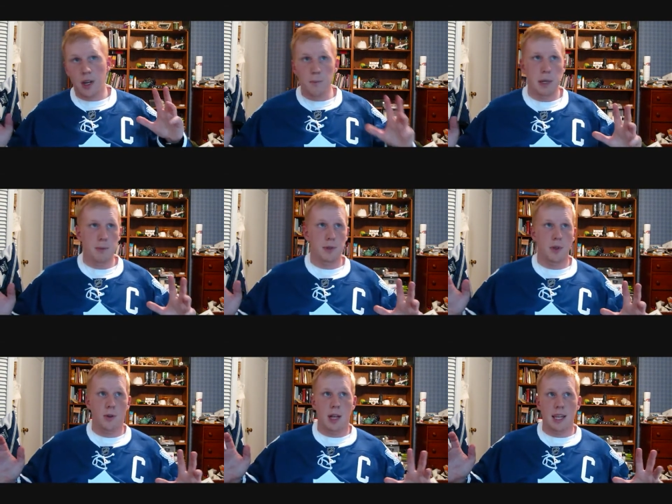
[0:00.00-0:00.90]
people
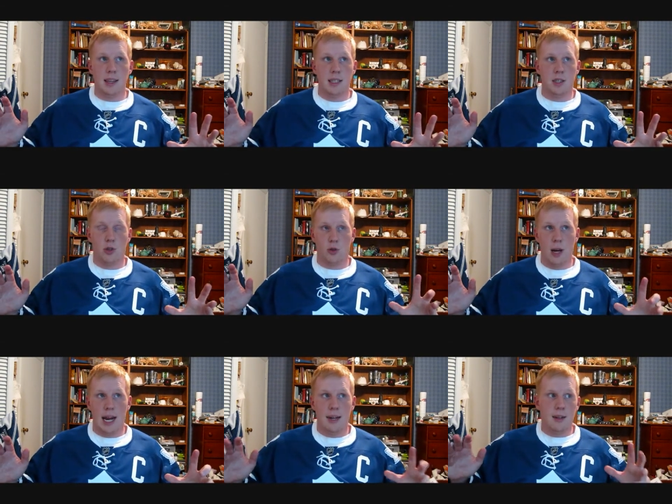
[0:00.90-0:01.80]
don't like this
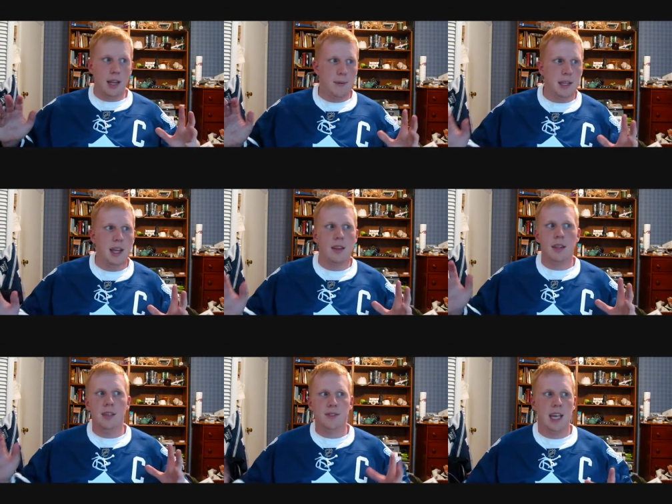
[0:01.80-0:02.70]
trade, claiming that the
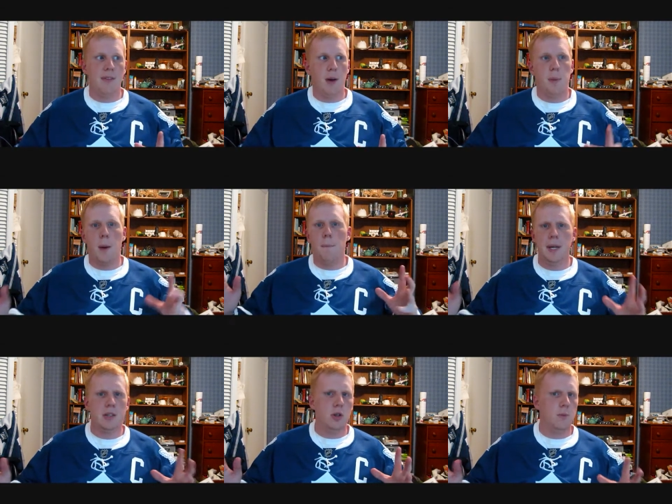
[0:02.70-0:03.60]
Leafs gave up a bit
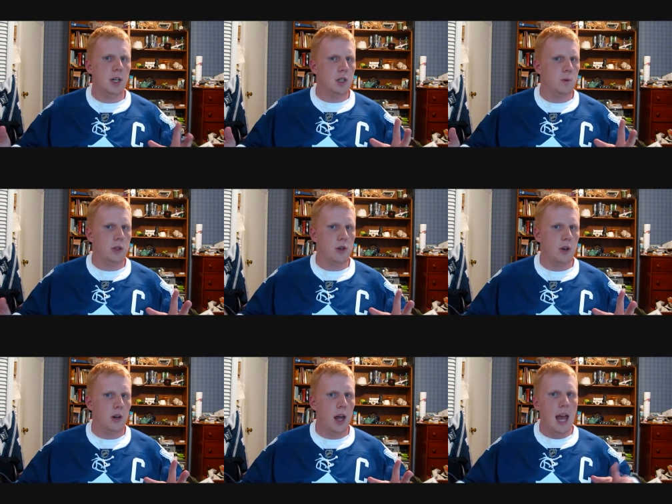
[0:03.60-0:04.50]
too much in
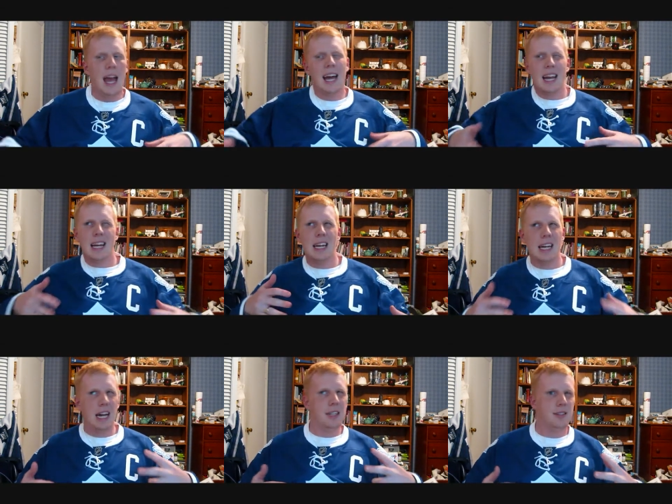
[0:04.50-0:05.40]
return, and I can
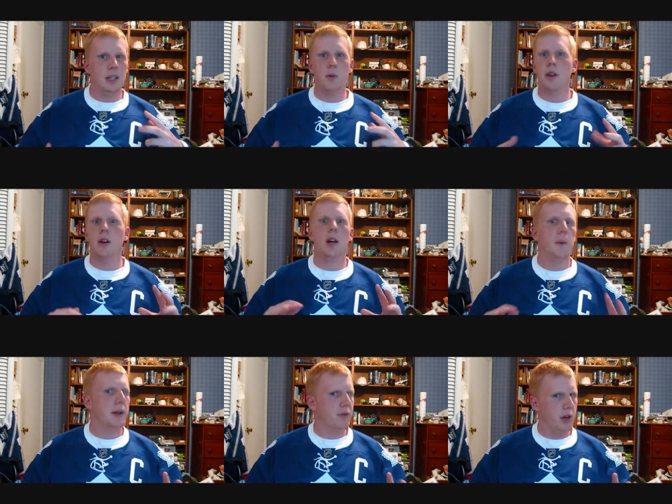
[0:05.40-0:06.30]
kind of see where they're
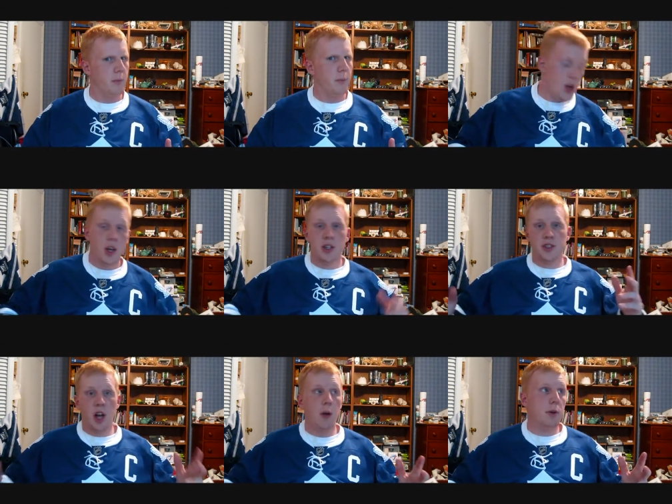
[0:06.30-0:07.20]
coming from.
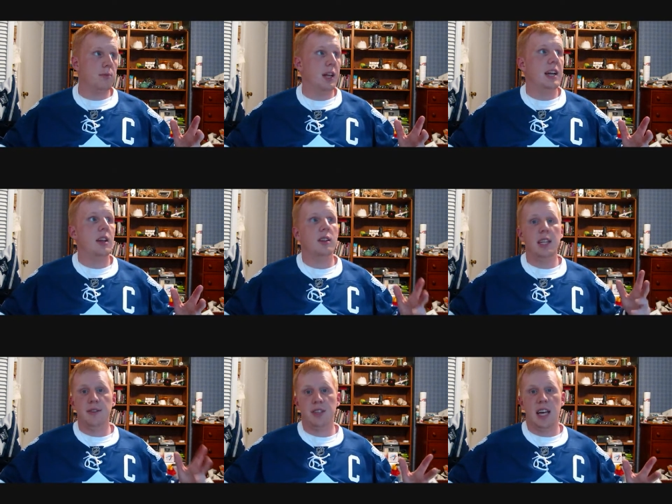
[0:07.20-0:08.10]
Stalberg played on the
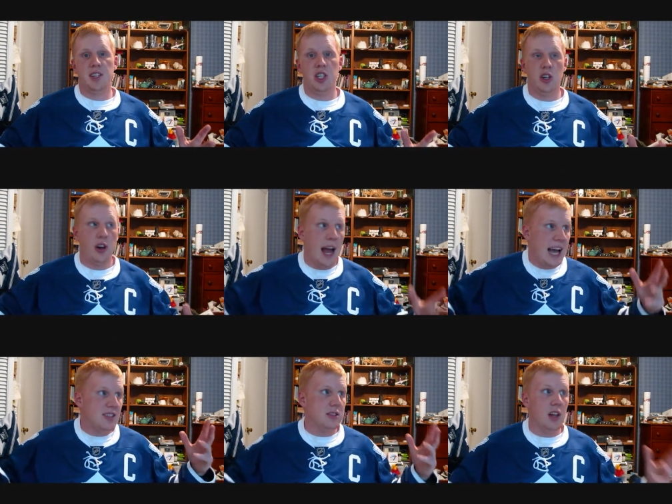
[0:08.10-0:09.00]
Leafs last year,
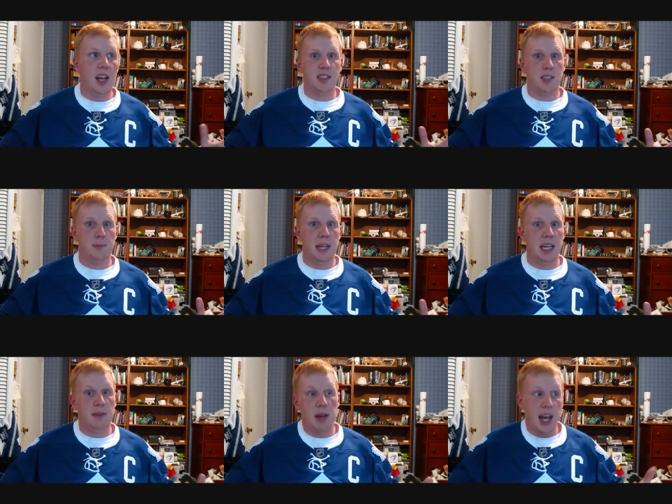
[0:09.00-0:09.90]
has lots of
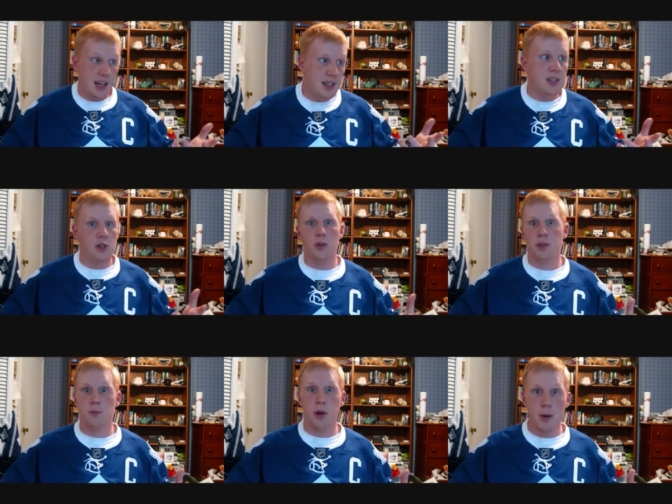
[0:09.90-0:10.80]
speed, and did show some
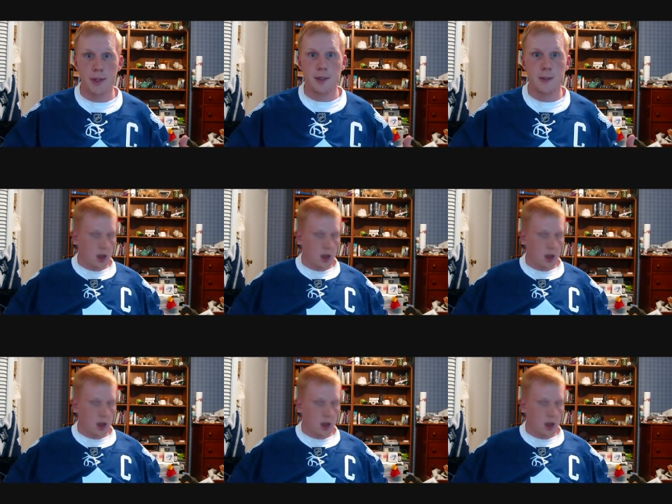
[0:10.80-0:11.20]
promise.